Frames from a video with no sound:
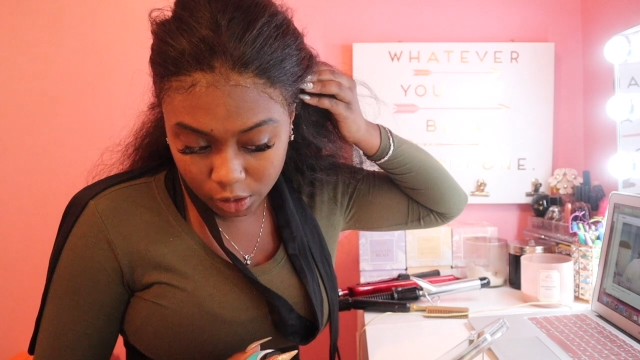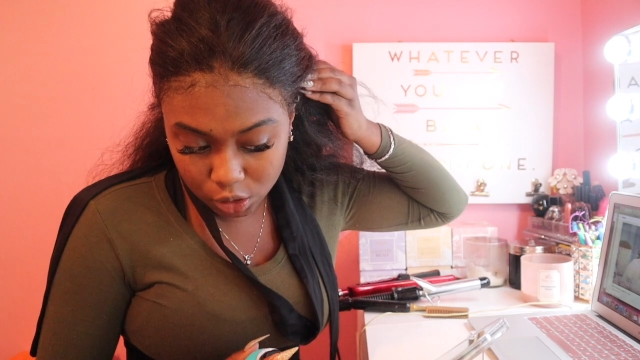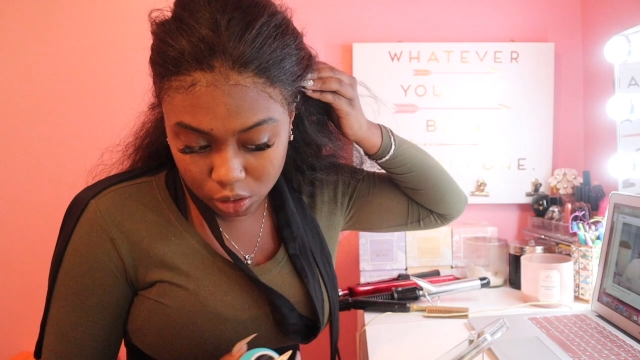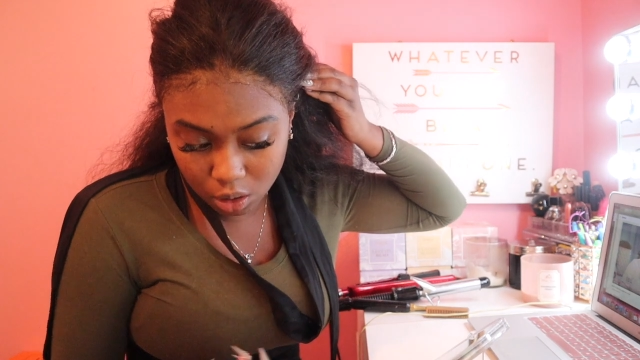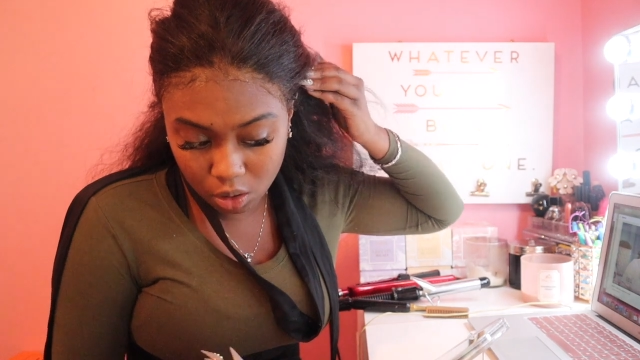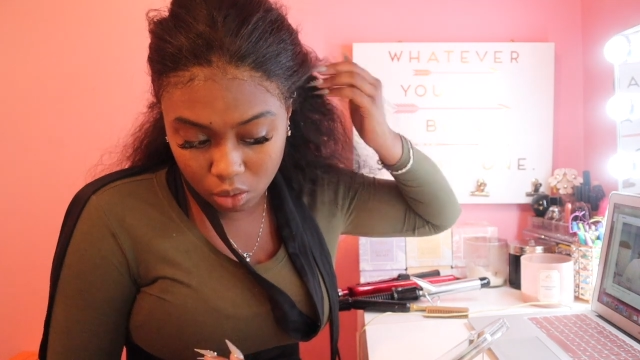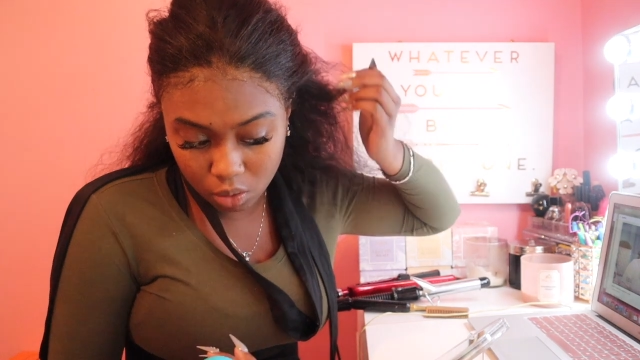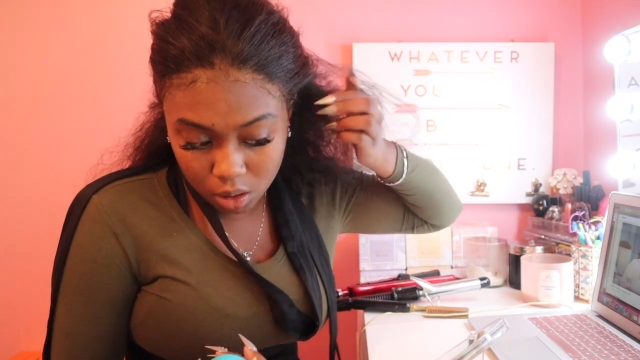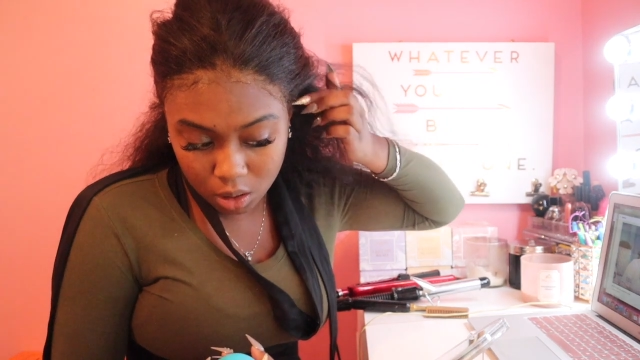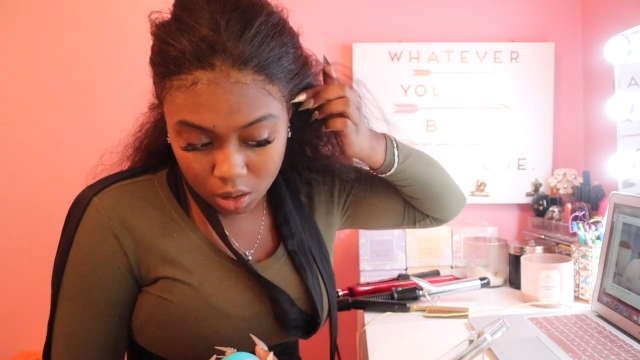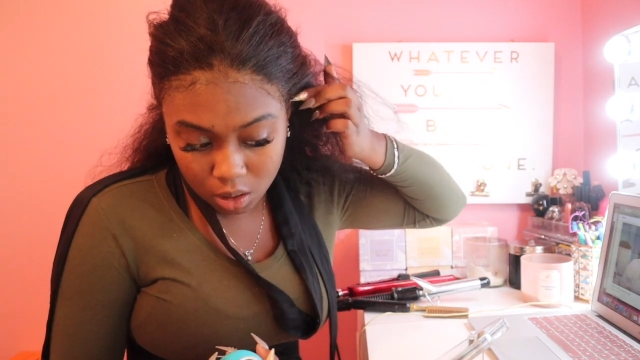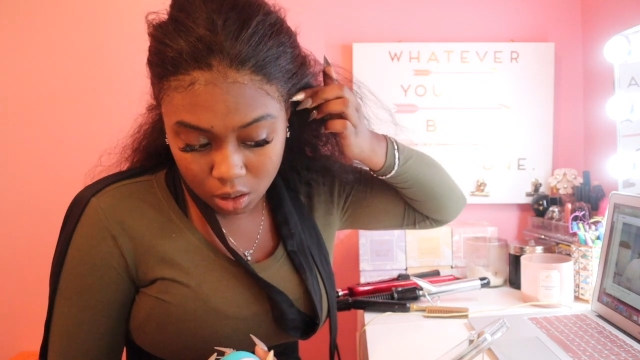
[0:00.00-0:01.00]
So
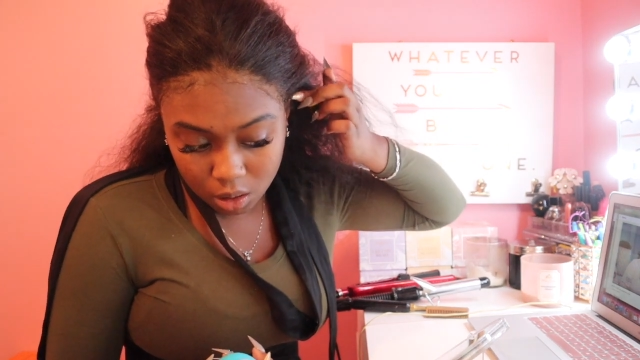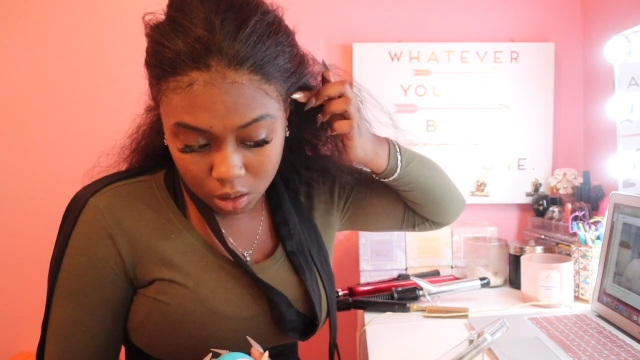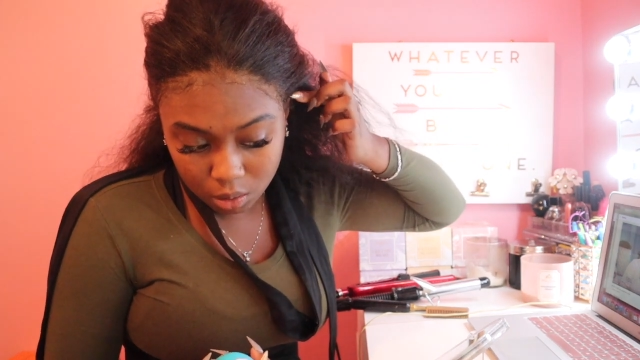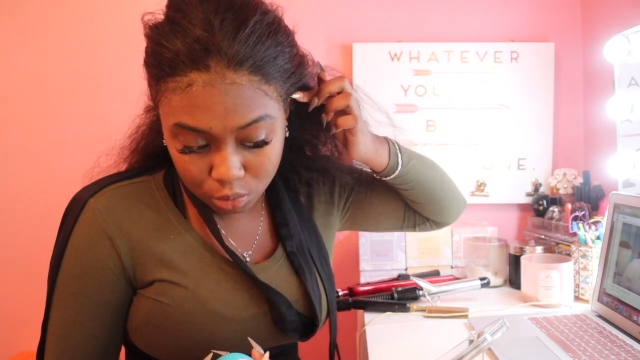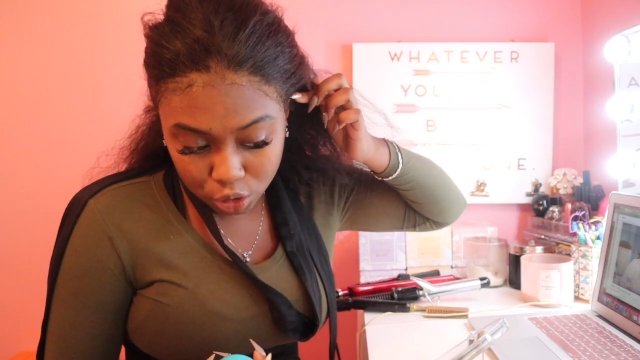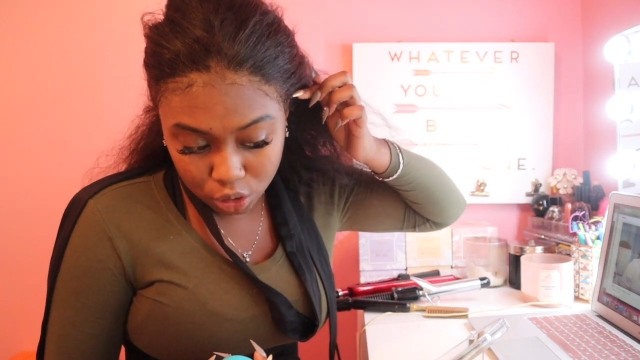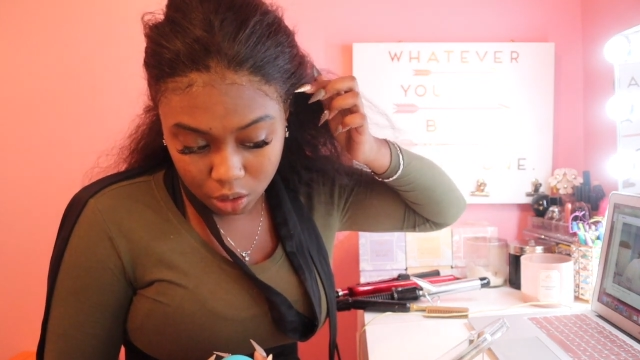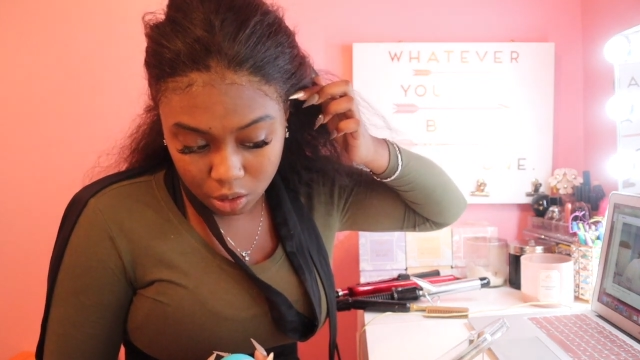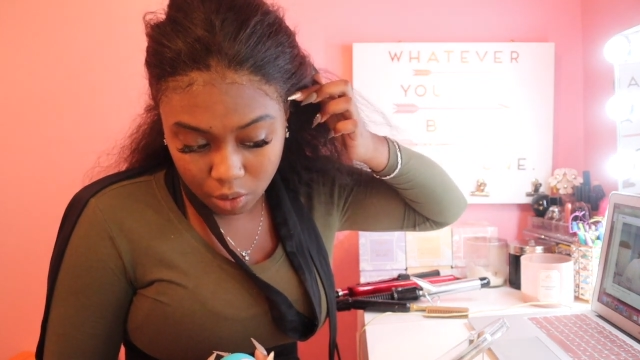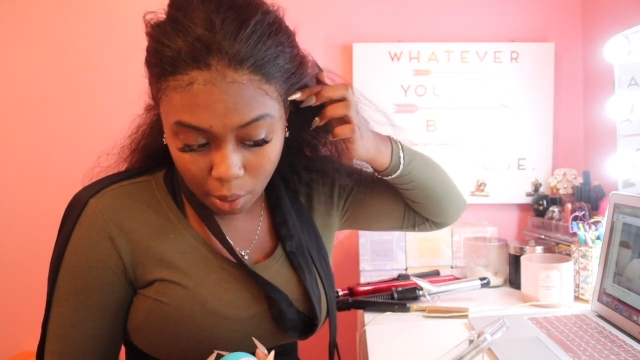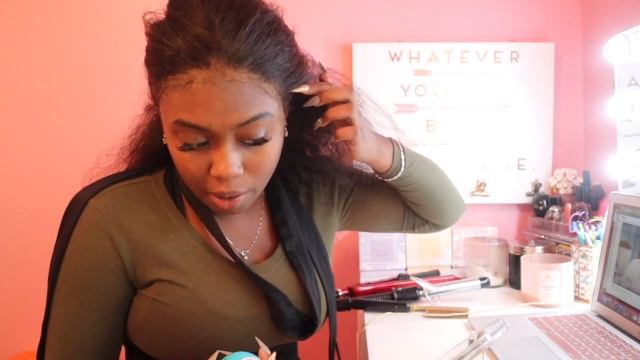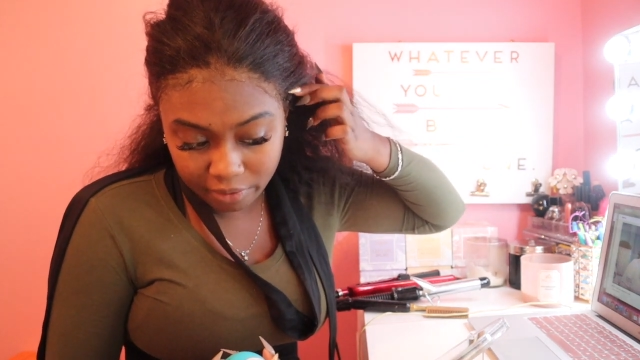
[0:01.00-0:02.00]
I'm gonna show
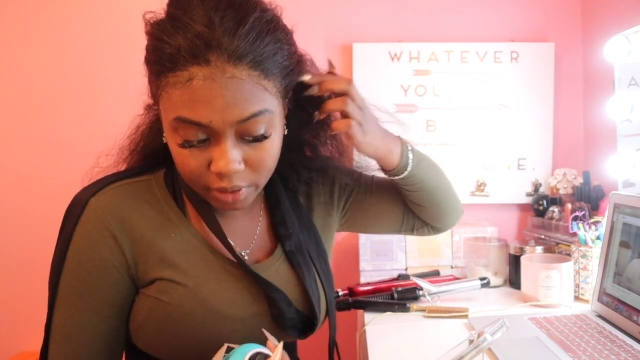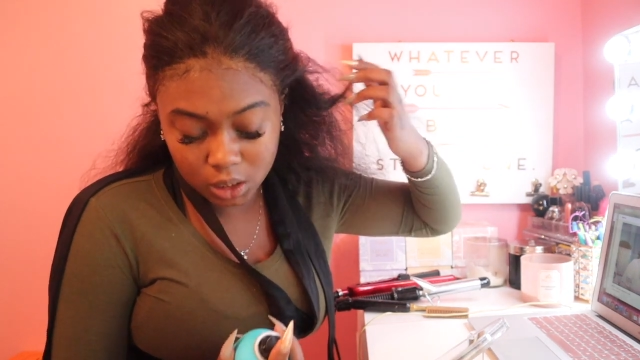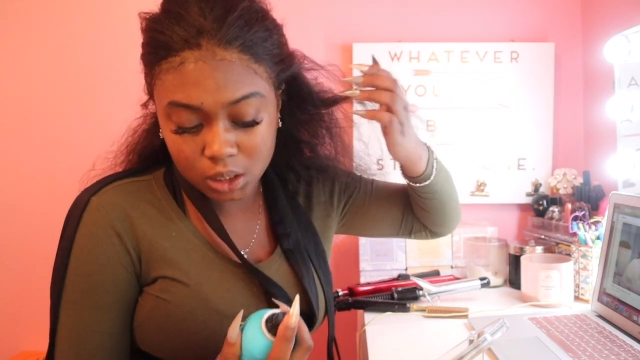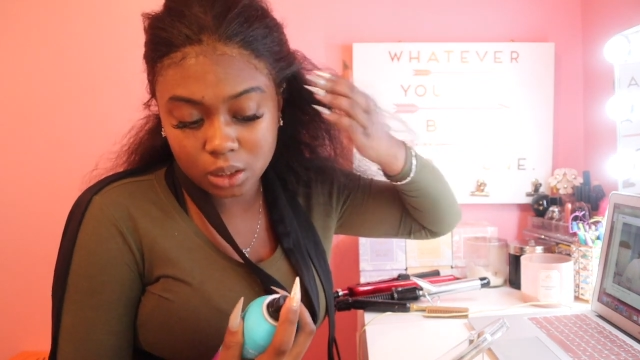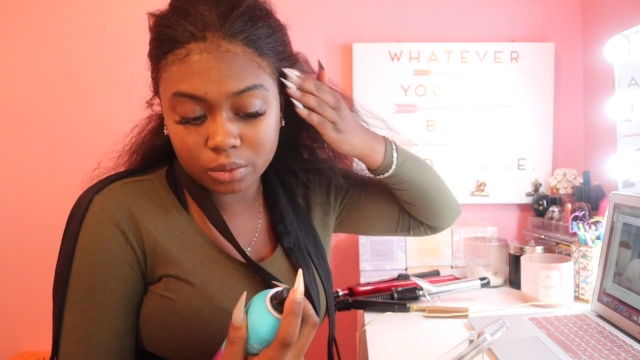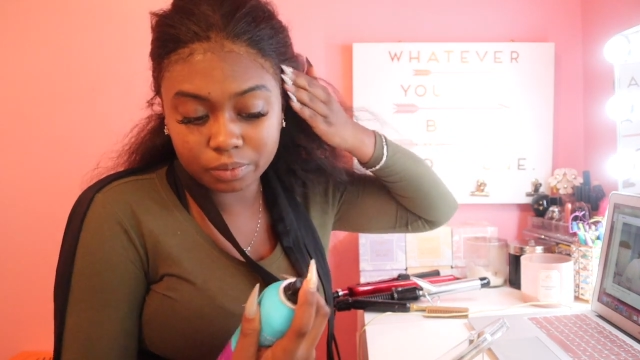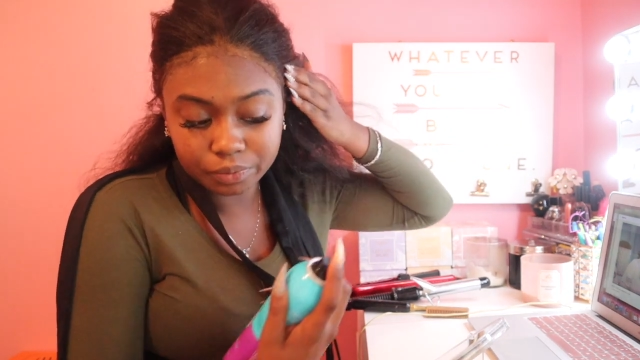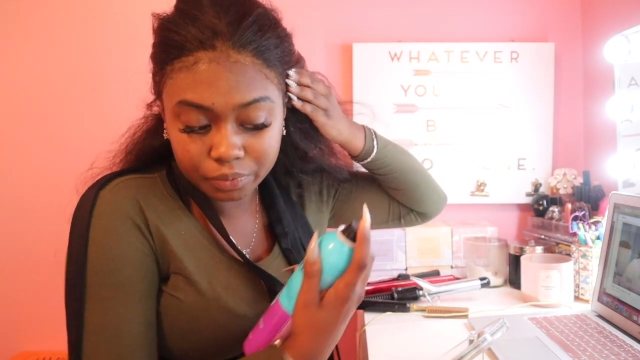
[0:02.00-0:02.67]
you how I fix it.